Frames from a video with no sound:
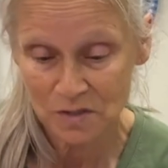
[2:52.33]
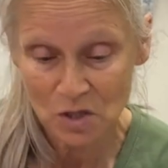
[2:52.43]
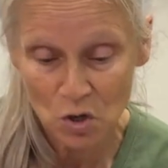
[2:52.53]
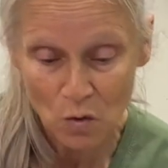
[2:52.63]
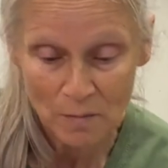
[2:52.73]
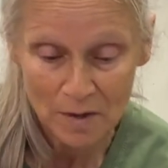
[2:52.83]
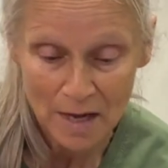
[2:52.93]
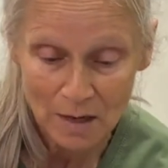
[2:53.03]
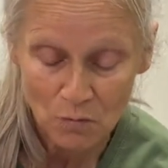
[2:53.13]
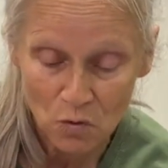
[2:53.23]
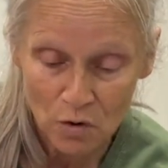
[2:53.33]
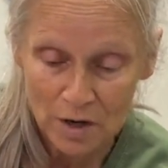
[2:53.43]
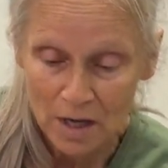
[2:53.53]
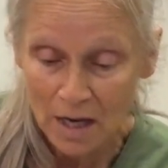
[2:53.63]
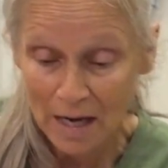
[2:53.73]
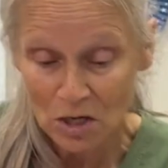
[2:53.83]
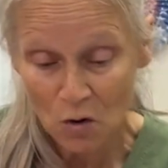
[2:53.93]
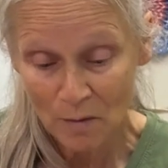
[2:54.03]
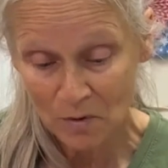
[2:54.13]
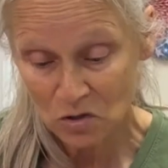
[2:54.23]
So I'm going to add more. I
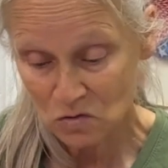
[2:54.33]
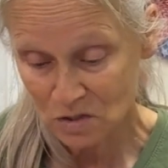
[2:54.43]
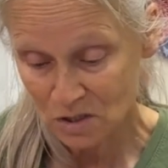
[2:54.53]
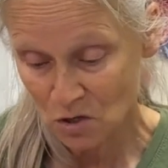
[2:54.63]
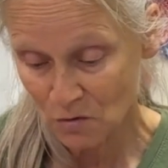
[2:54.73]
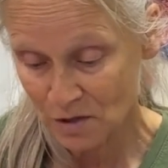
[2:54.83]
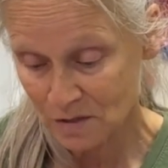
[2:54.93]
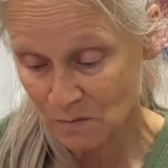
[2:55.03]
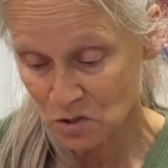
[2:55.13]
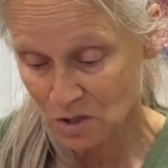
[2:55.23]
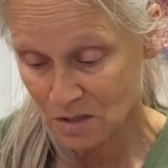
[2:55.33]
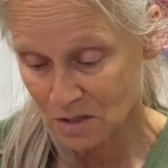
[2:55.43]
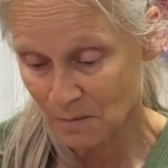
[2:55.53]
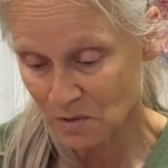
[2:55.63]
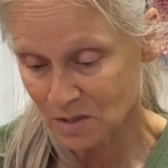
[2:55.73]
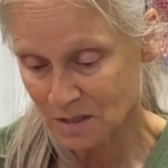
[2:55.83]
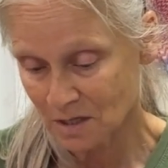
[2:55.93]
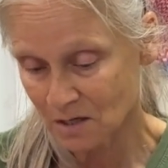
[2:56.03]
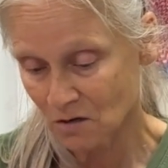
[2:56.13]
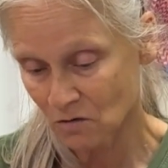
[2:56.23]
know I'm going to use this whole thing, so I'm just going to dump this in
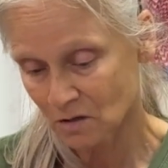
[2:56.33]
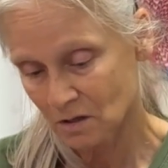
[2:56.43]
here.